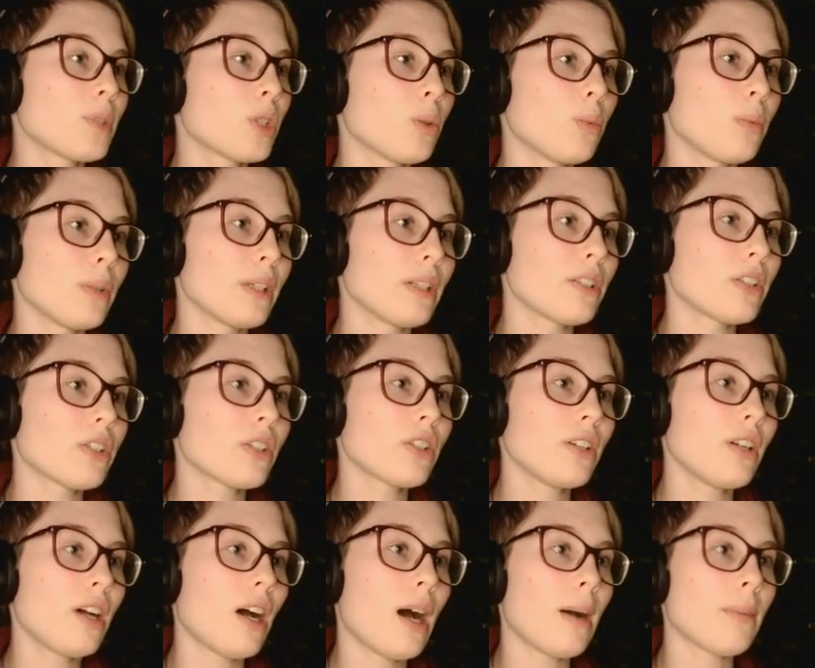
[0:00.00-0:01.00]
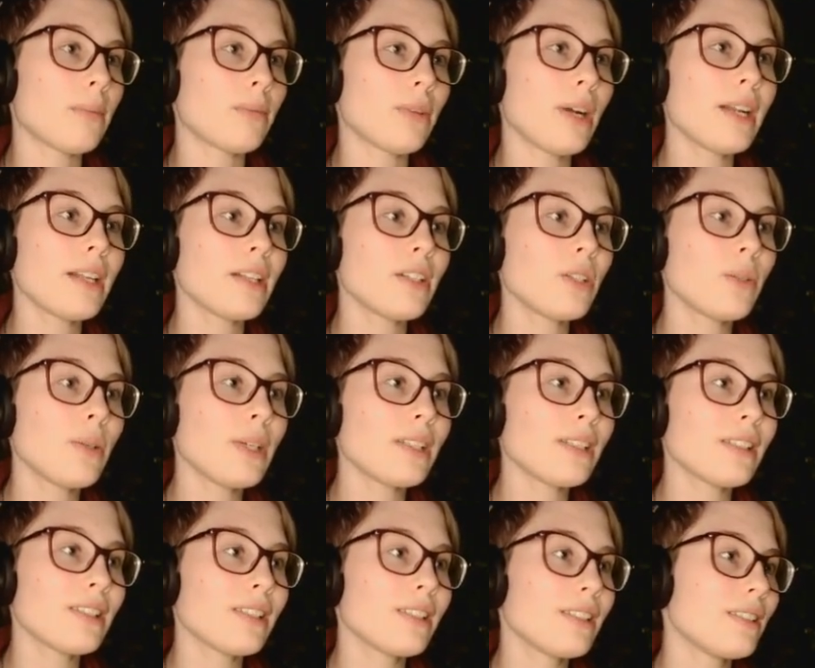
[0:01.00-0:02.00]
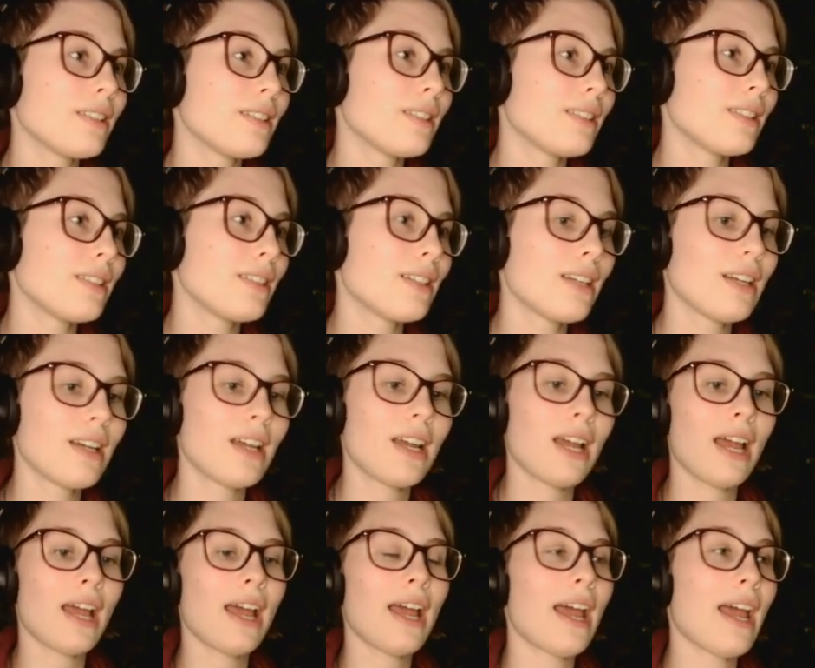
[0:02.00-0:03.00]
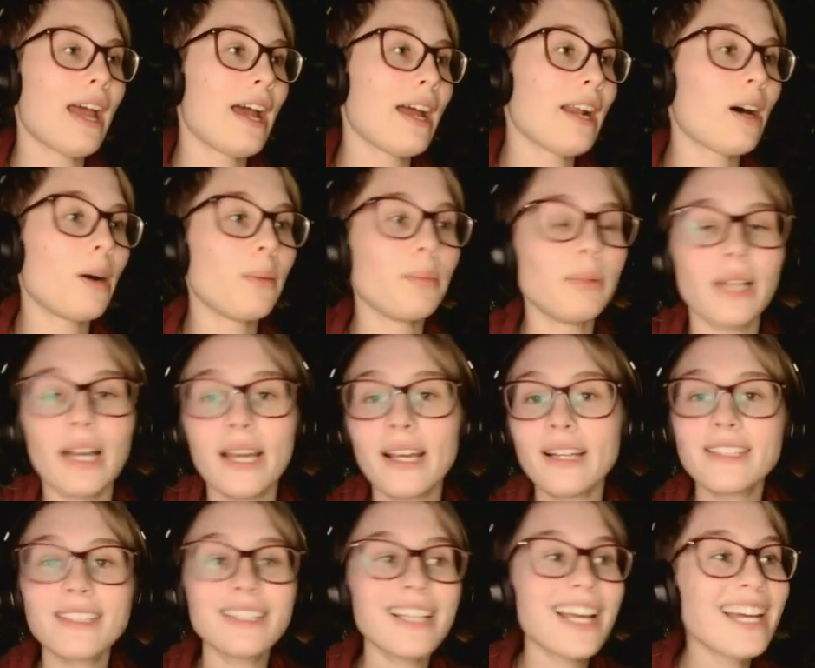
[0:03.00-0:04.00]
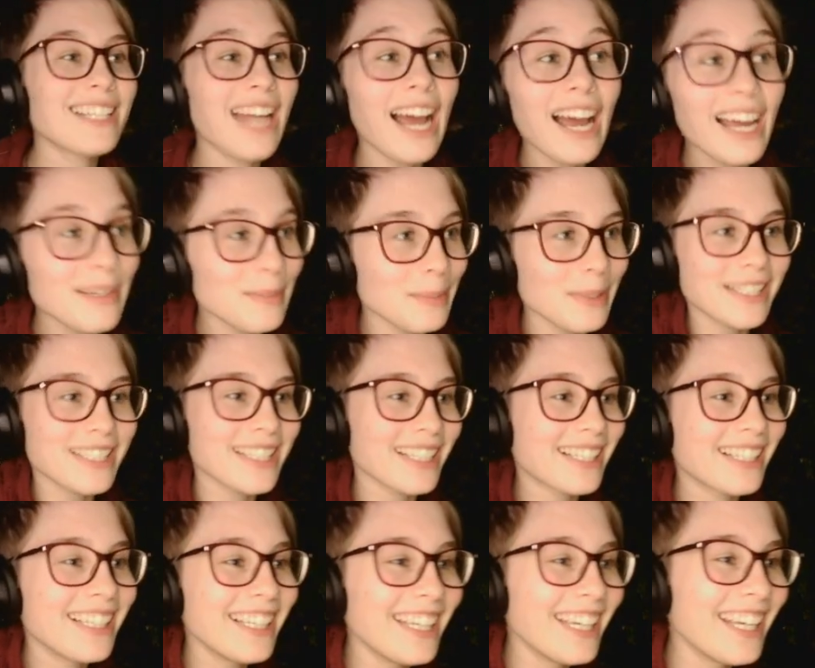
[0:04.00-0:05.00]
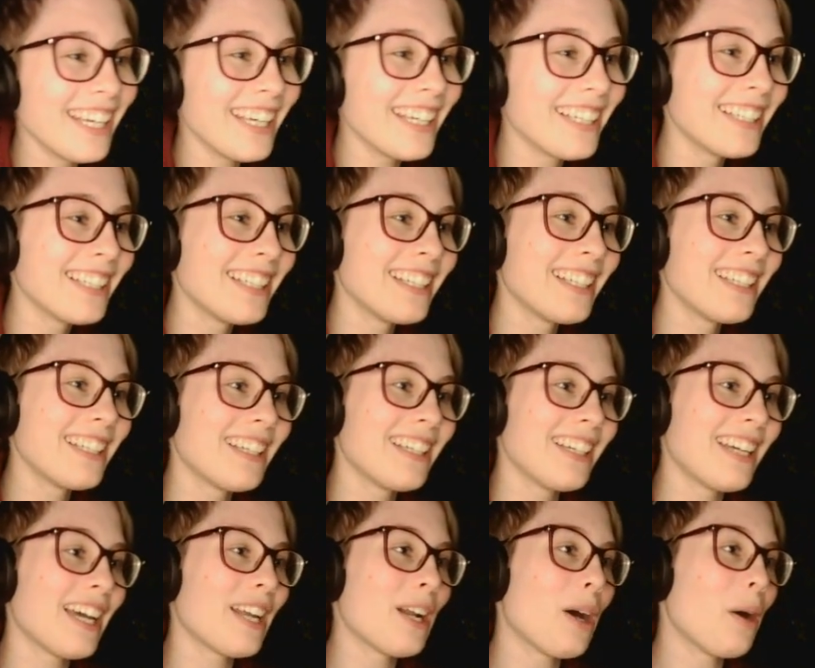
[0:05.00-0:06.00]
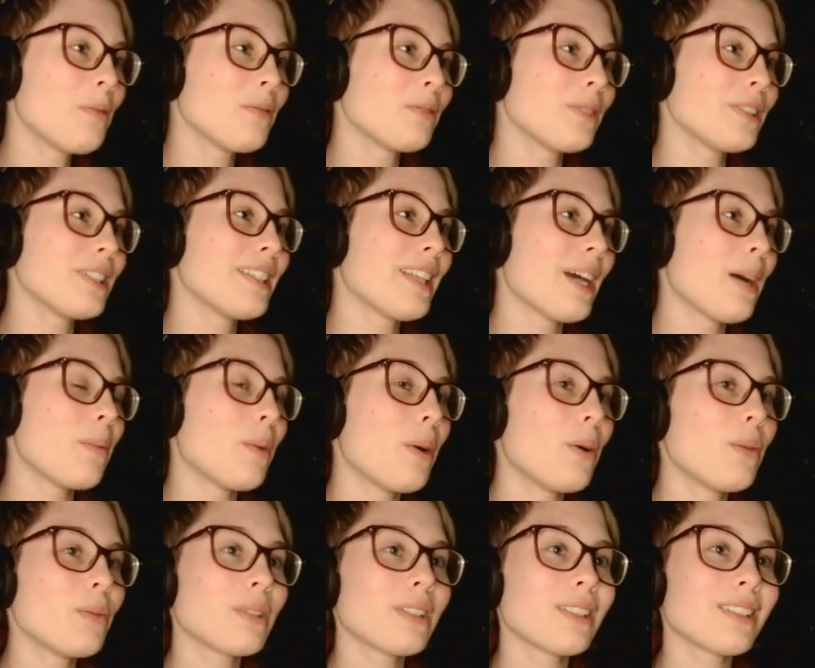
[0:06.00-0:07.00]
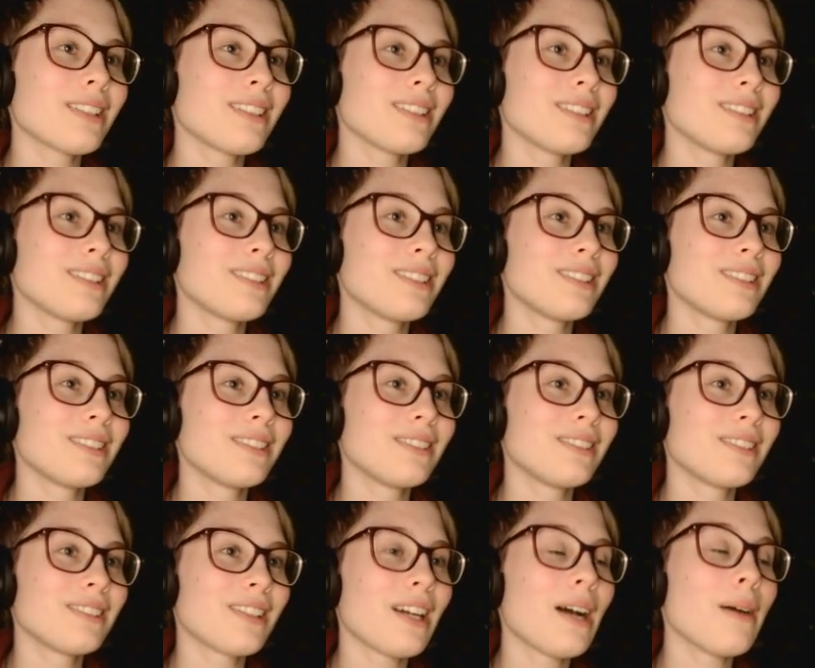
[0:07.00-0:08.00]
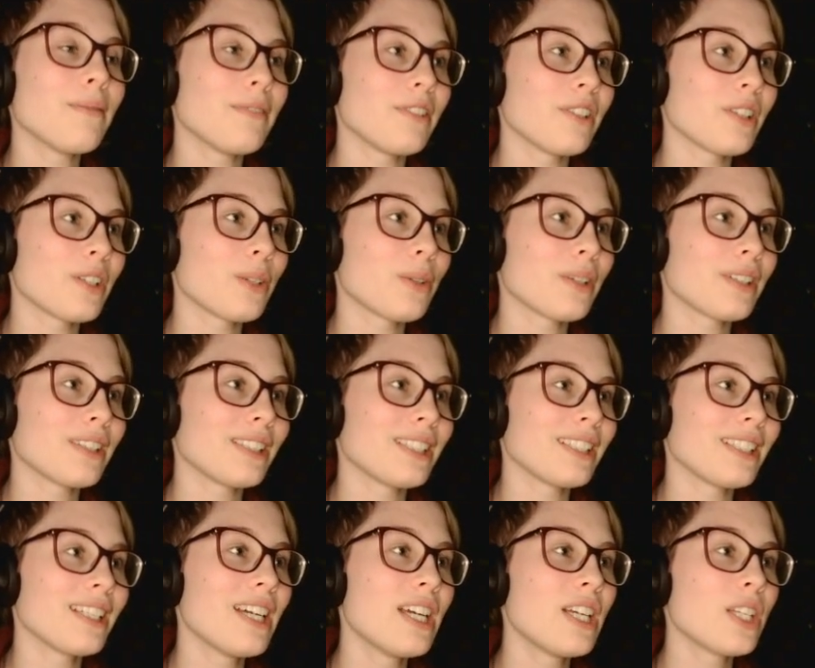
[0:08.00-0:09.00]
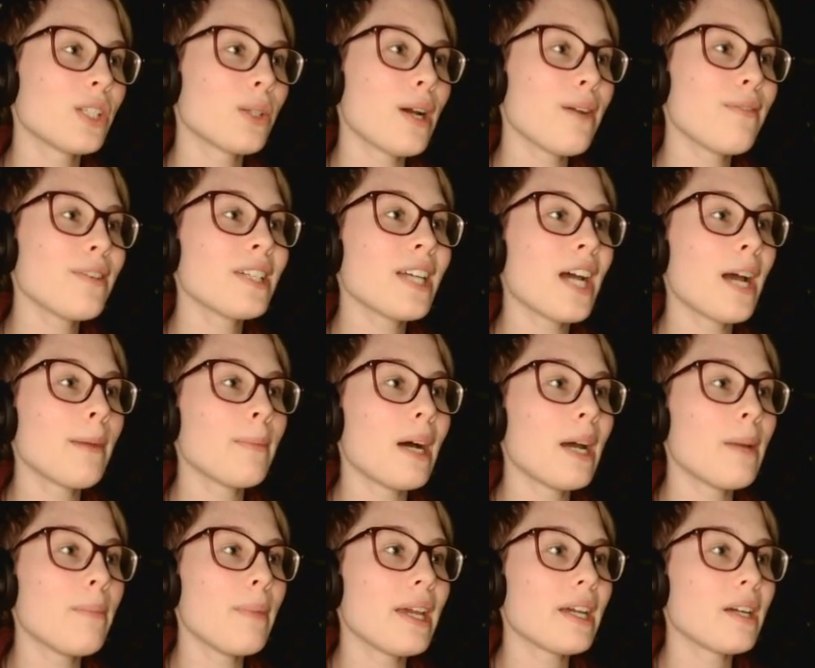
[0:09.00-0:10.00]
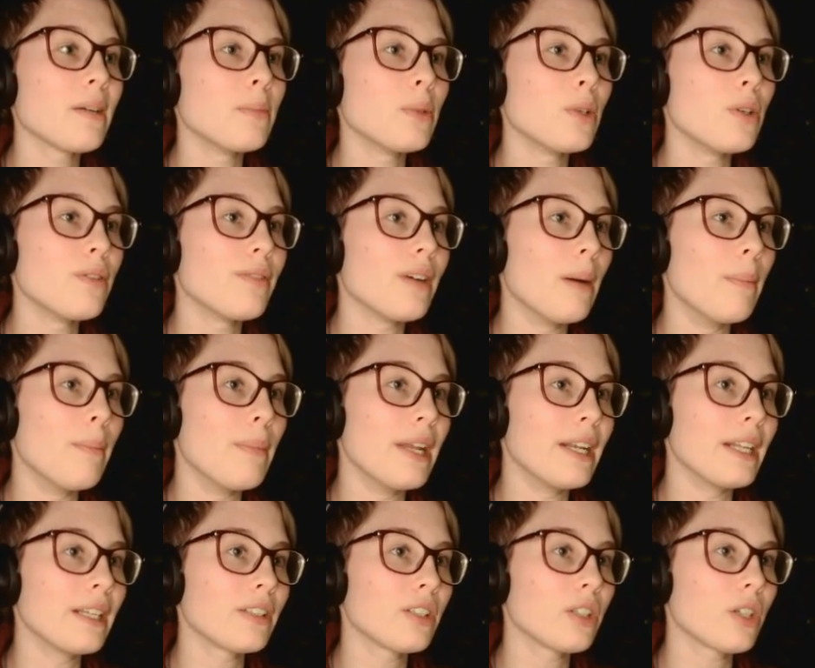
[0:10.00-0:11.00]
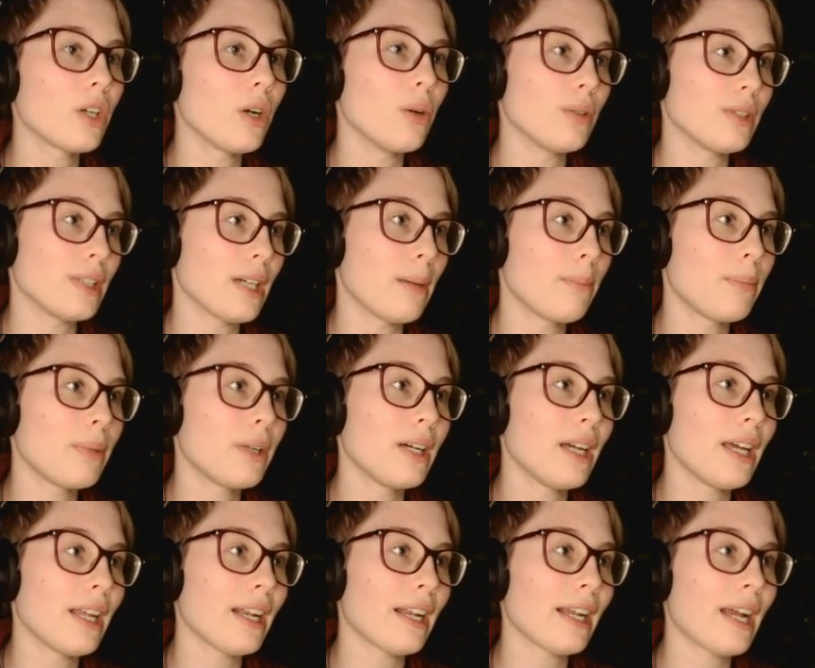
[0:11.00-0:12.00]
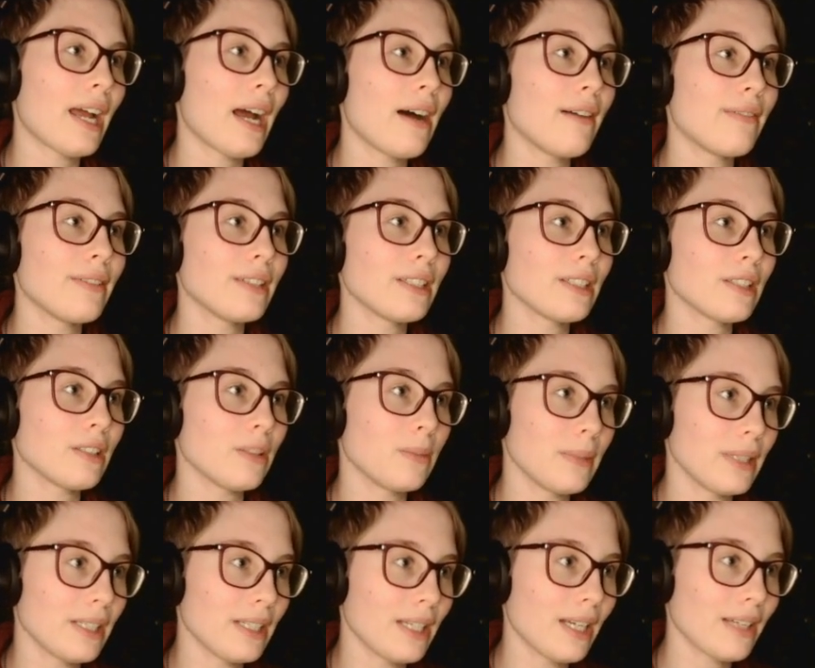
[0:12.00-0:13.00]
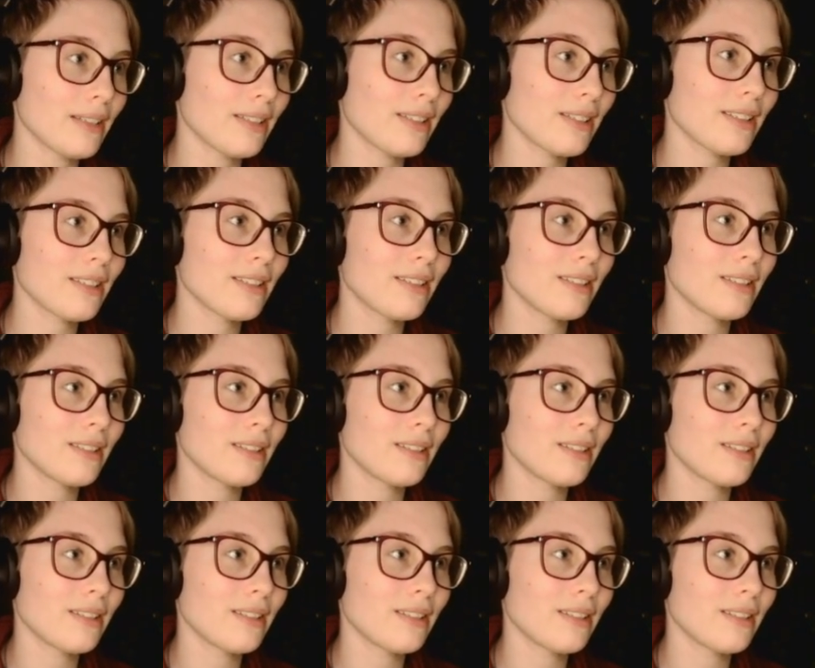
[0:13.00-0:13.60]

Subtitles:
So we're just gonna hop right into it, and I'll play until I die, basically. And hopefully that won't come very quickly. So every time I make a move, a minute goes up, and I have until midnight.